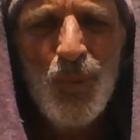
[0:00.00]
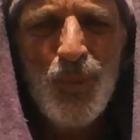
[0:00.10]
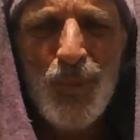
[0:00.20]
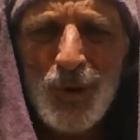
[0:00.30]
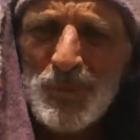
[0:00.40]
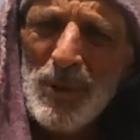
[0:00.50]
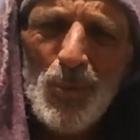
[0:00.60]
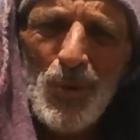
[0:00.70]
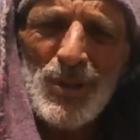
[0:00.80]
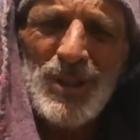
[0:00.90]
Most
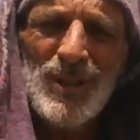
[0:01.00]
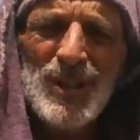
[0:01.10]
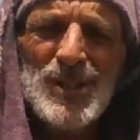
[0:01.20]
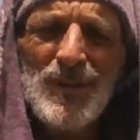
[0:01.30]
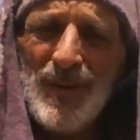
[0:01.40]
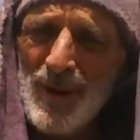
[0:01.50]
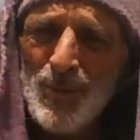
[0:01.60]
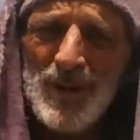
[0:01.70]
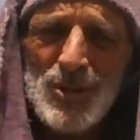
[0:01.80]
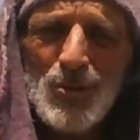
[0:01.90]
people watching this, if
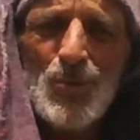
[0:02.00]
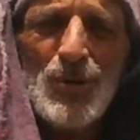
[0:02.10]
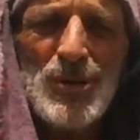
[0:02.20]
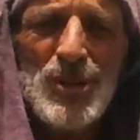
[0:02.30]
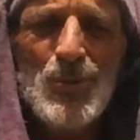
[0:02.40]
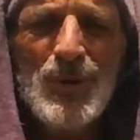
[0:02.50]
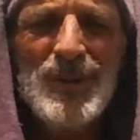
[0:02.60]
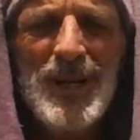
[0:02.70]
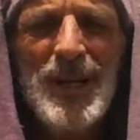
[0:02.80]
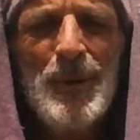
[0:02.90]
anyone gets to watch this
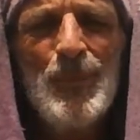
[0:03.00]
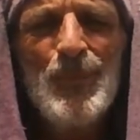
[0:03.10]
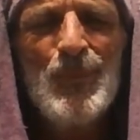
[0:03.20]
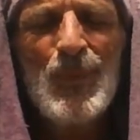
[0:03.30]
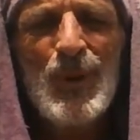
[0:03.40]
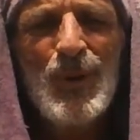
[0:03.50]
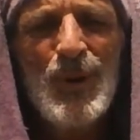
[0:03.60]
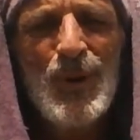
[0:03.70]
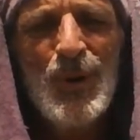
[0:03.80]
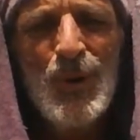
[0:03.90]
one day,
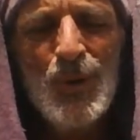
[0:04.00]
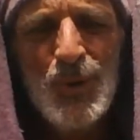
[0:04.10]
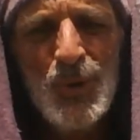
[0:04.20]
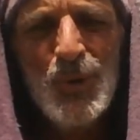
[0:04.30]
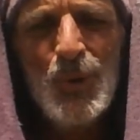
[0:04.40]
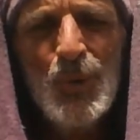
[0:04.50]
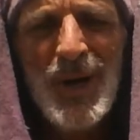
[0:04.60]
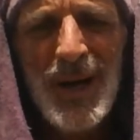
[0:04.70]
you